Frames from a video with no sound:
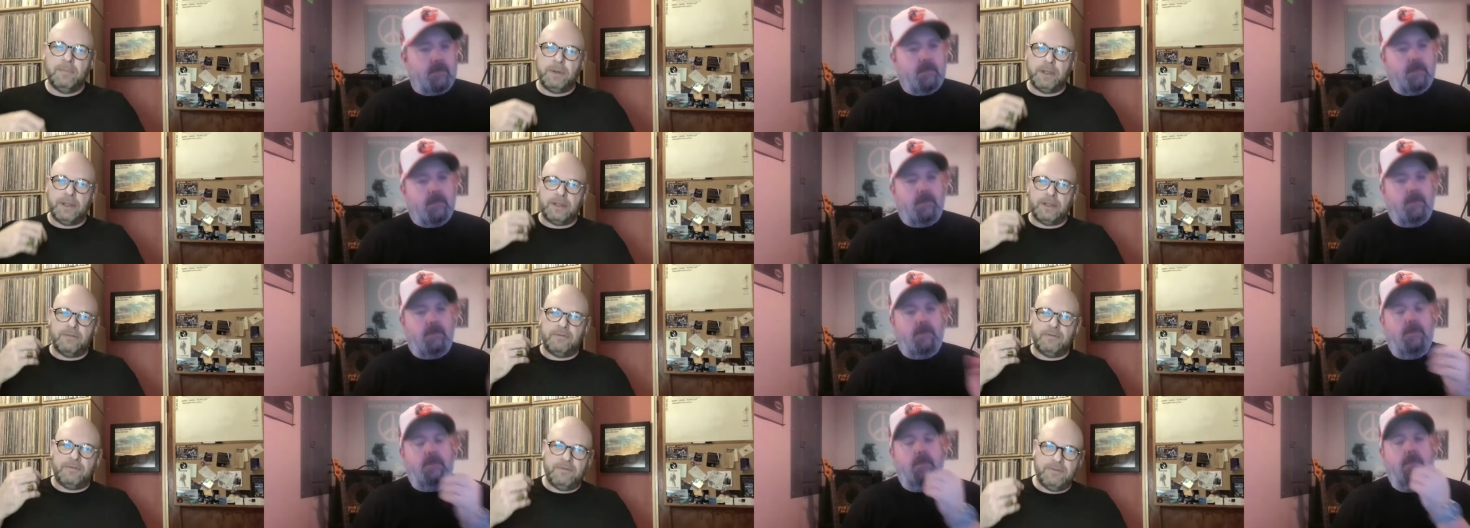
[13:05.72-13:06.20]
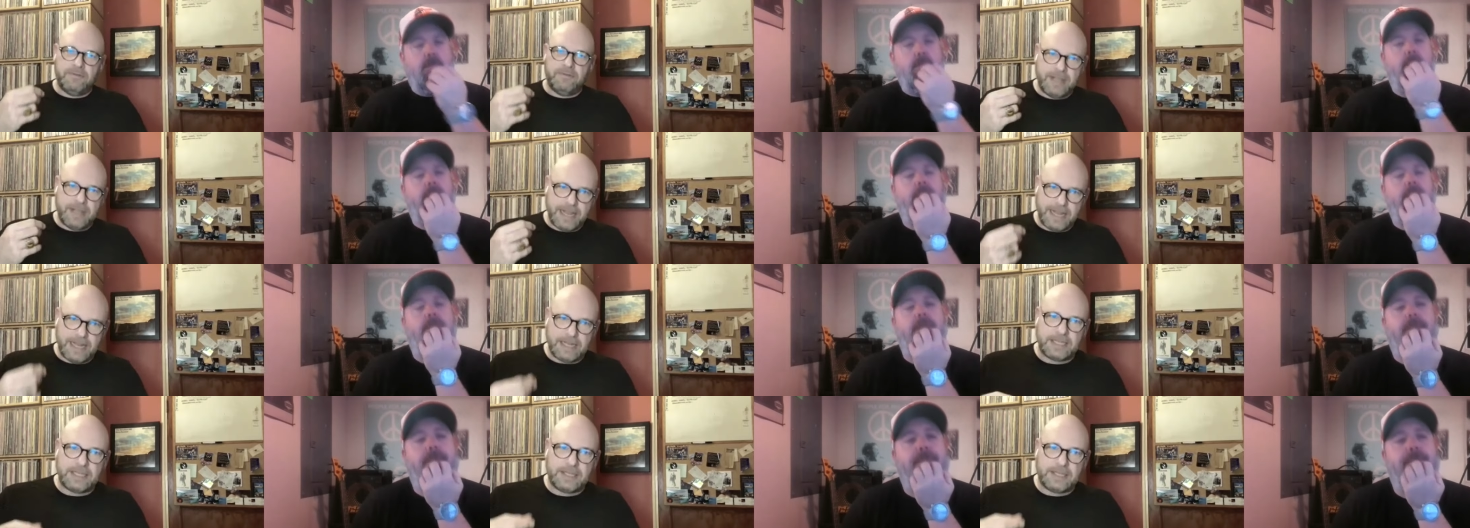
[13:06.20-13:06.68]
Speaker 1: But the,
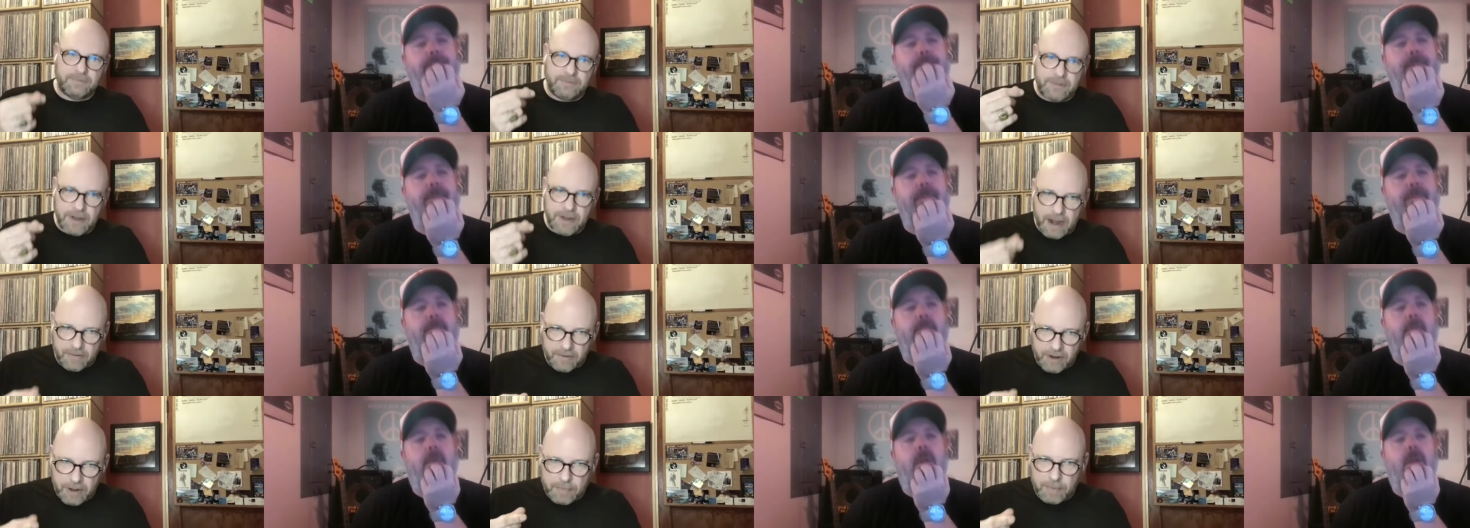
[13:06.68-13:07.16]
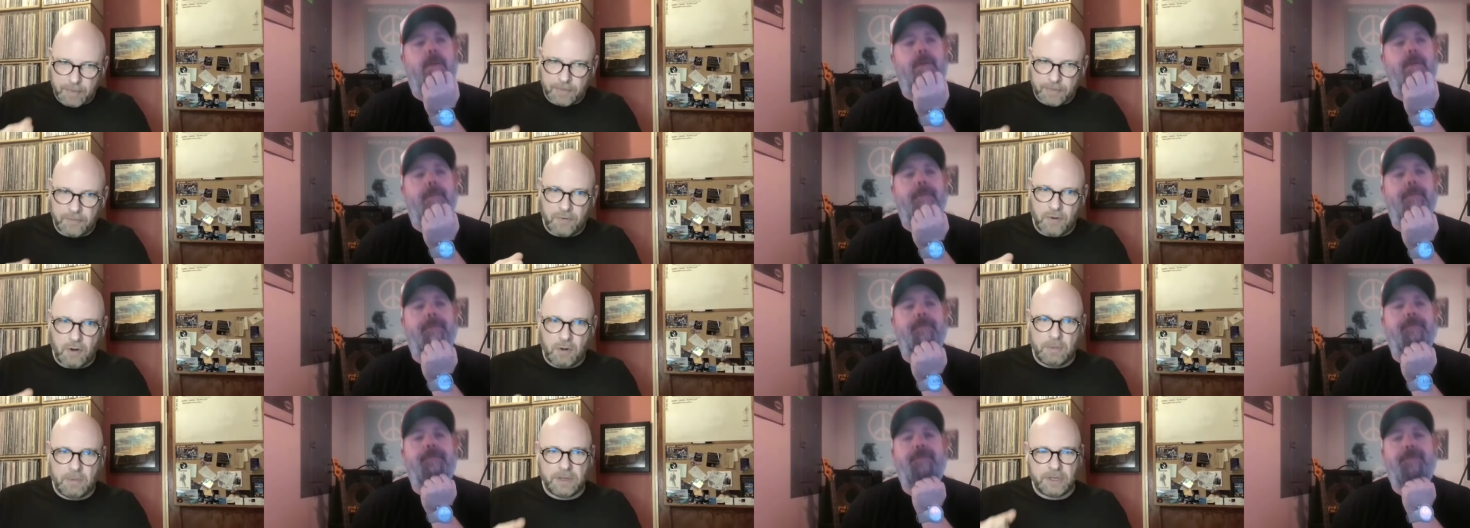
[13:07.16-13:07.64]
this very
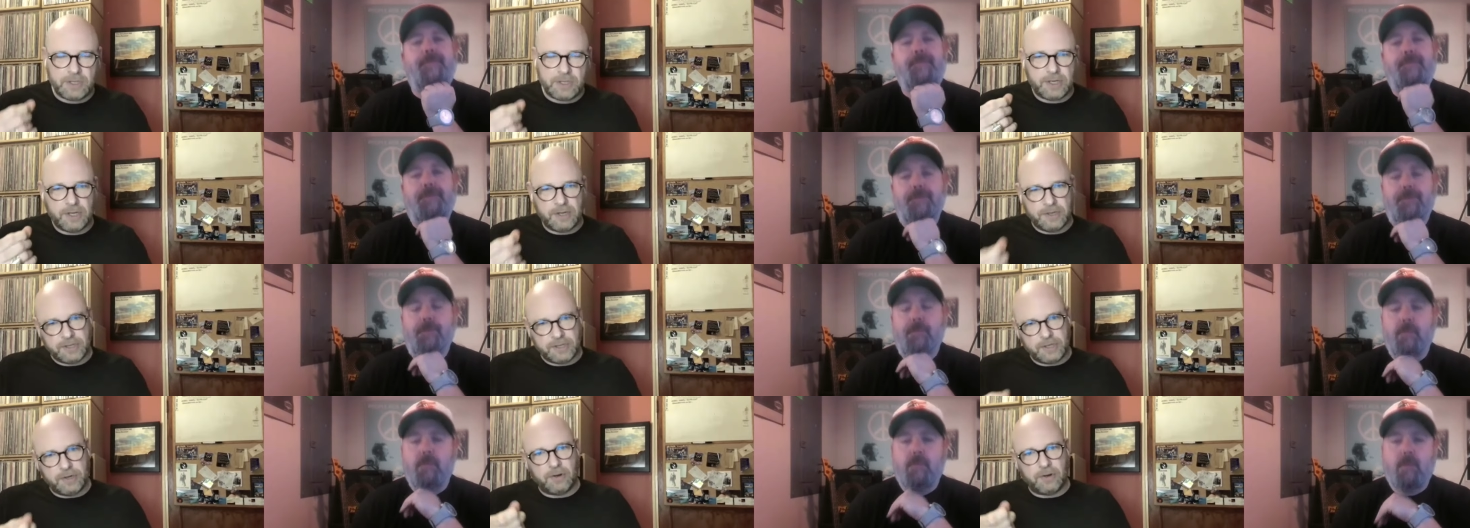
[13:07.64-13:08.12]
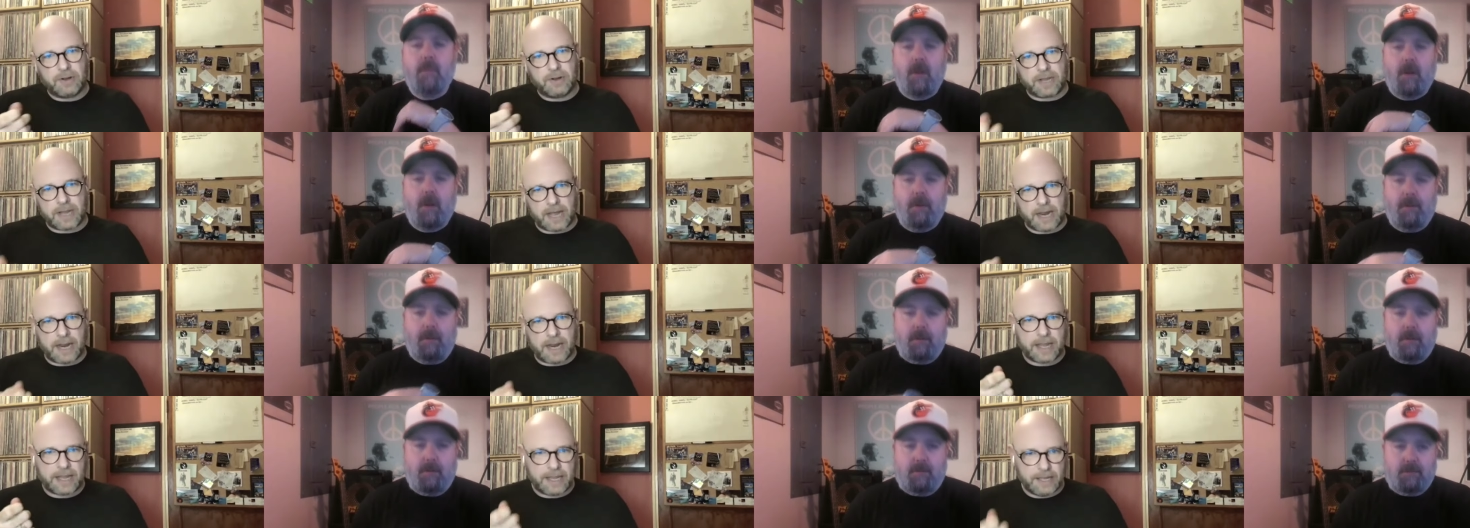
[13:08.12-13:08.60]
performance using
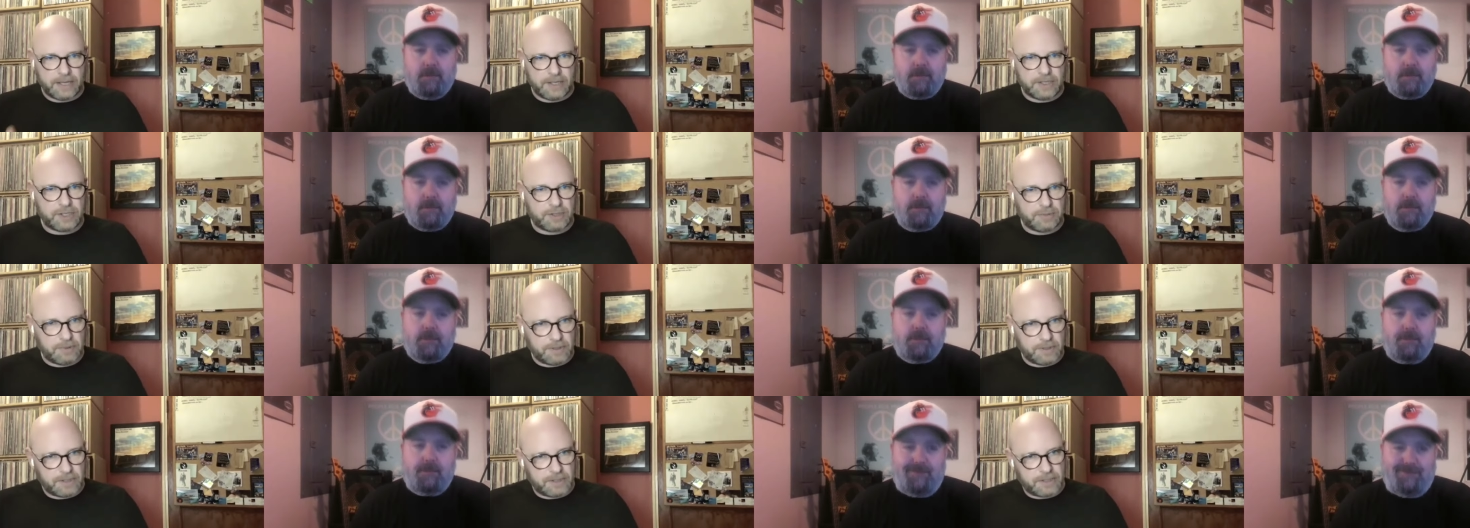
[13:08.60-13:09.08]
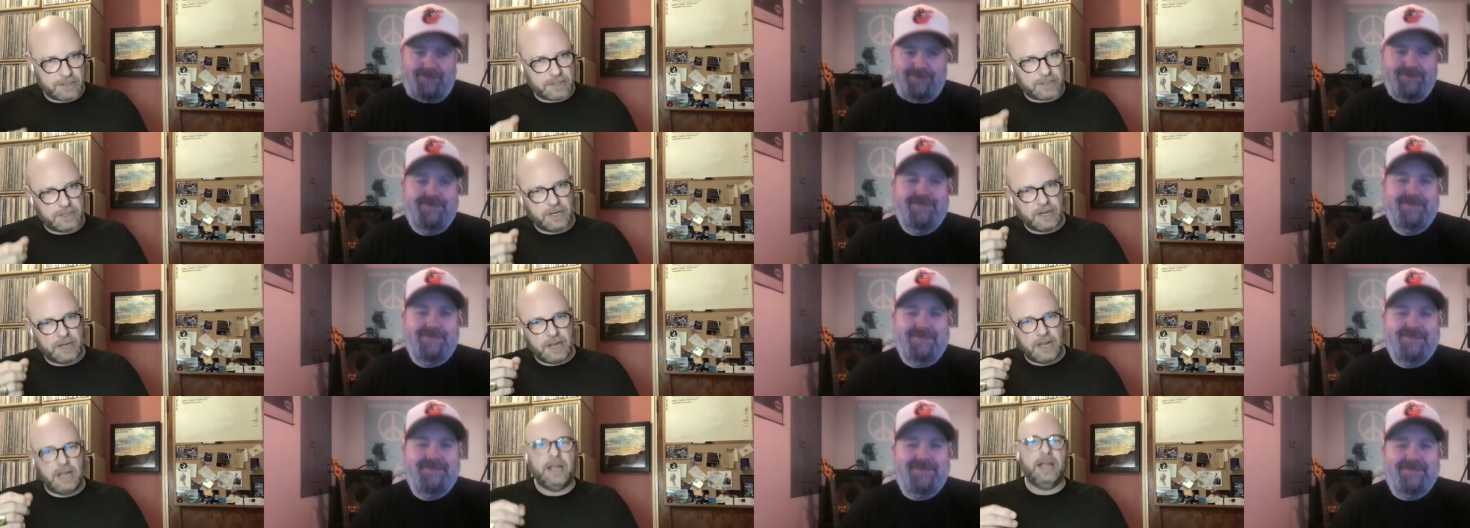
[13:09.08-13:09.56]
organic
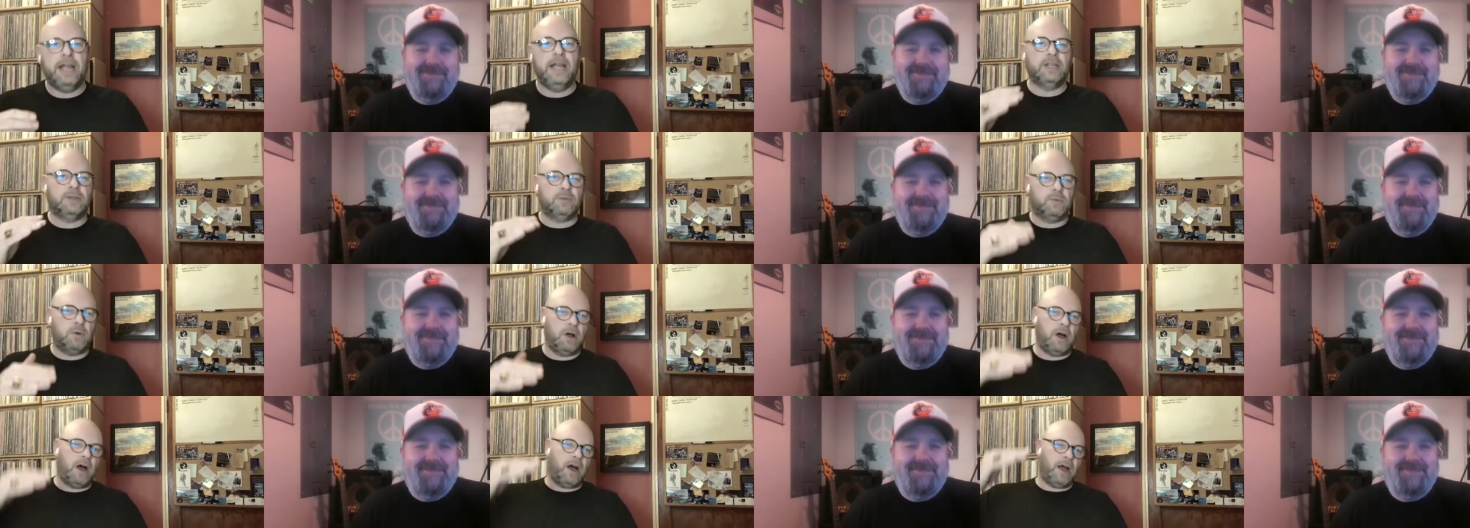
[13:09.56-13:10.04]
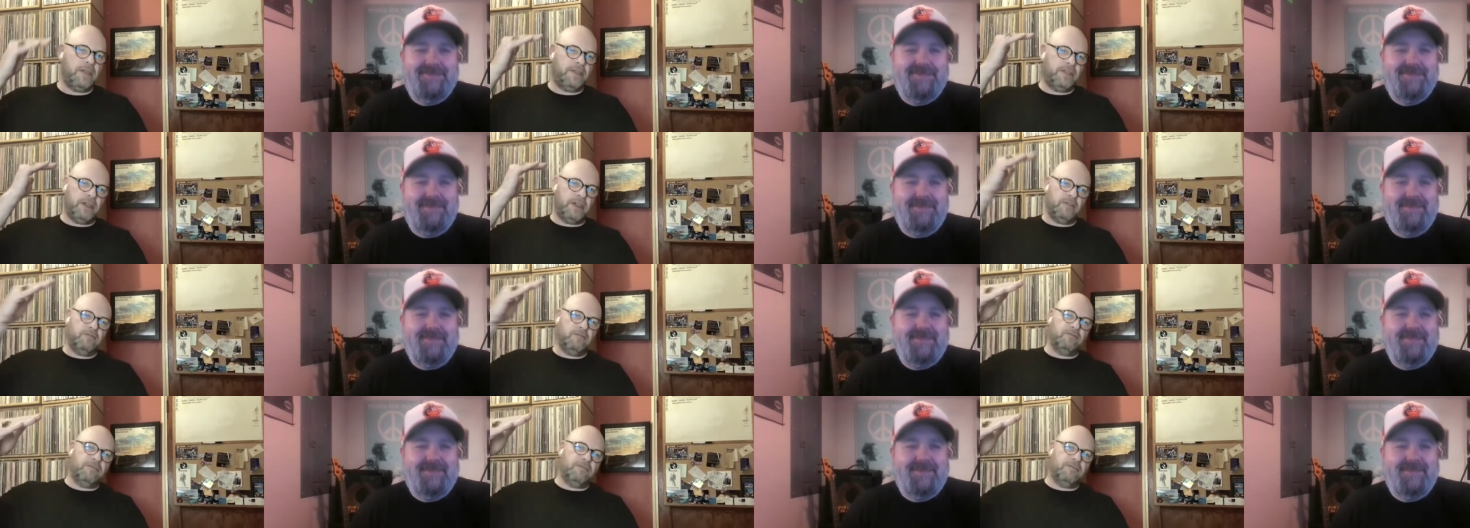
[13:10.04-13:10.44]
instruments is what I think